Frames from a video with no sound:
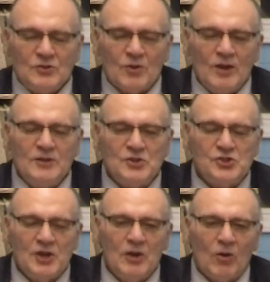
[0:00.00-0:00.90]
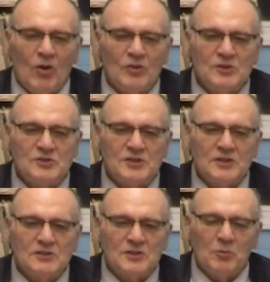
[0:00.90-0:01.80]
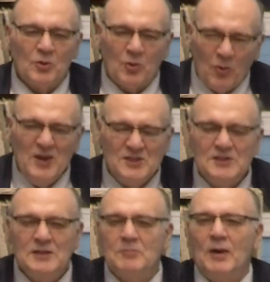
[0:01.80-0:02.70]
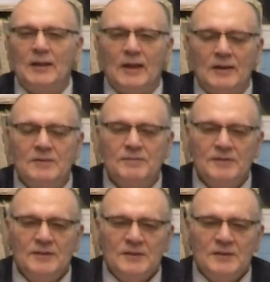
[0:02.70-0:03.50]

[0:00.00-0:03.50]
trying to share all these things that were crazy in my life.